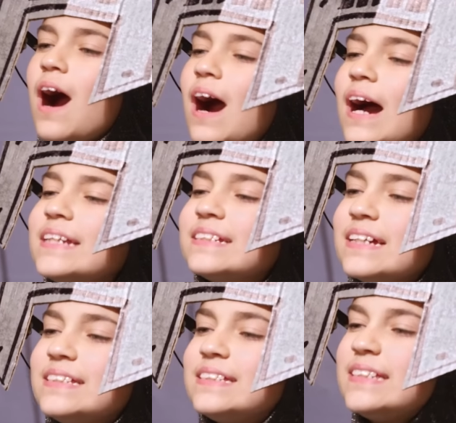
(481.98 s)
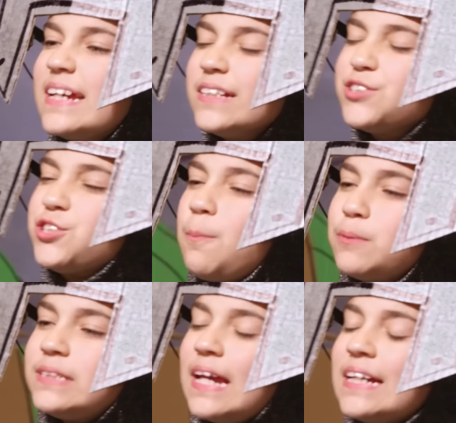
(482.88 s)
I, Knight Dana, shall
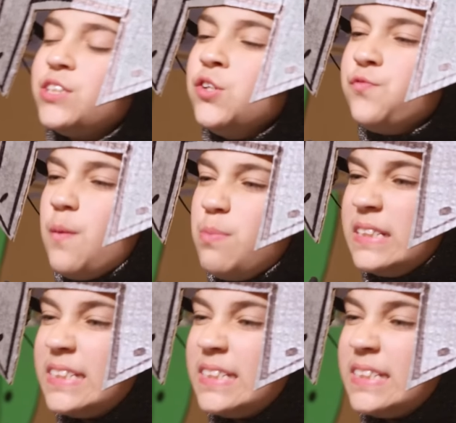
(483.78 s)
protect you from the